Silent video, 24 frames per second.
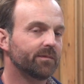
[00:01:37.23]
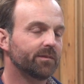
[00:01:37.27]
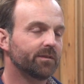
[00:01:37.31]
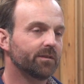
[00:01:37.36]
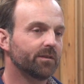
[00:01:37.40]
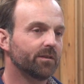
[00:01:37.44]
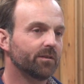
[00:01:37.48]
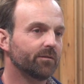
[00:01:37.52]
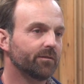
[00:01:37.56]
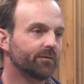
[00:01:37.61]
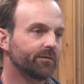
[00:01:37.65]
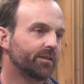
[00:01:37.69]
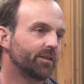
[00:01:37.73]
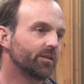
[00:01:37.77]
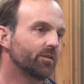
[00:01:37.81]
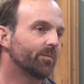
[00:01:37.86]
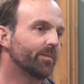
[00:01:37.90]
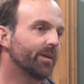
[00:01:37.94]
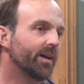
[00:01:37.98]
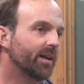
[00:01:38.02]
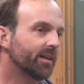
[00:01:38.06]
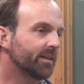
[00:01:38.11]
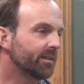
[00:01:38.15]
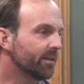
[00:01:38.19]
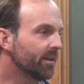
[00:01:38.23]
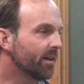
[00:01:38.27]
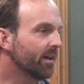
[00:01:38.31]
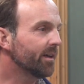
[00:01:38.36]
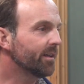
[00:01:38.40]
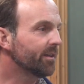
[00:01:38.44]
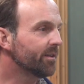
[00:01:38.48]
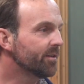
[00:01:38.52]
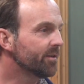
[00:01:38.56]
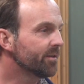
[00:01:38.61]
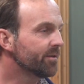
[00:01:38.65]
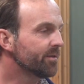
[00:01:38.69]
If you go back
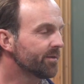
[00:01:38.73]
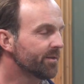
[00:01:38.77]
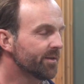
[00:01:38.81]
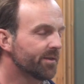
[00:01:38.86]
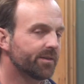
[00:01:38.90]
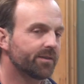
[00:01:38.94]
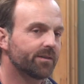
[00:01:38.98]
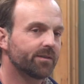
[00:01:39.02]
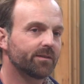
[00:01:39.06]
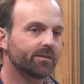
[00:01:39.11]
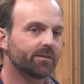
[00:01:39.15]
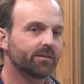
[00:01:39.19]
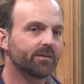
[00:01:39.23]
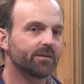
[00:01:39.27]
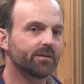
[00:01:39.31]
10 years,